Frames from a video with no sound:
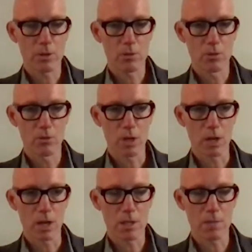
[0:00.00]
and
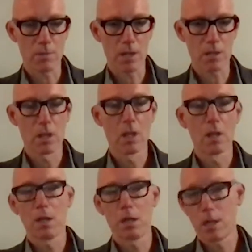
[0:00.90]
neutralize Hamas
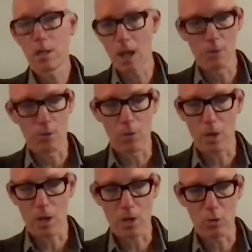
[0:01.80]
in the aim of
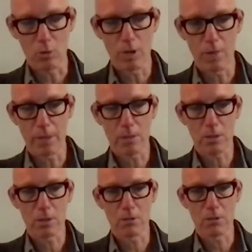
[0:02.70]
what I call permanent
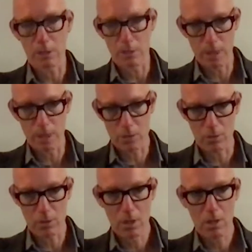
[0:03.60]
security to make
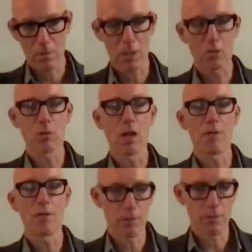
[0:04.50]
sure Hamas could
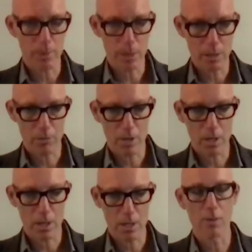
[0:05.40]
never ever be a
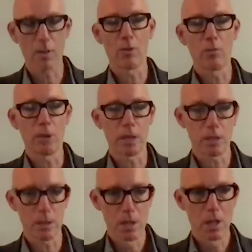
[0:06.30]
threat again. And there would be
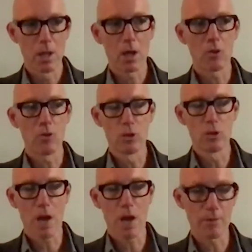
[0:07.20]
a, a new
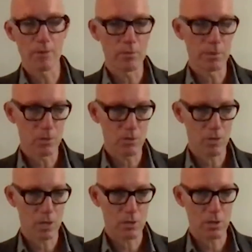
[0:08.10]
type of
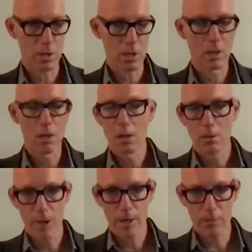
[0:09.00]
administration there.
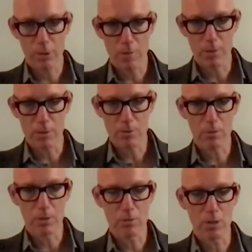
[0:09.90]
In fact, the Prime Minister
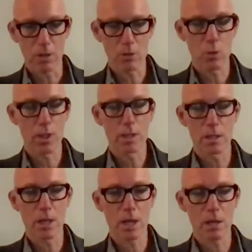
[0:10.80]
of Israel
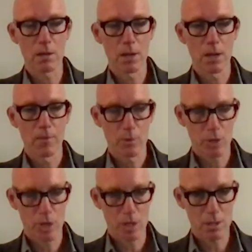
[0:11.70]
tweeted that
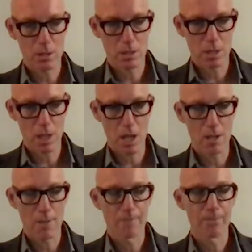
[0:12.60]
just today.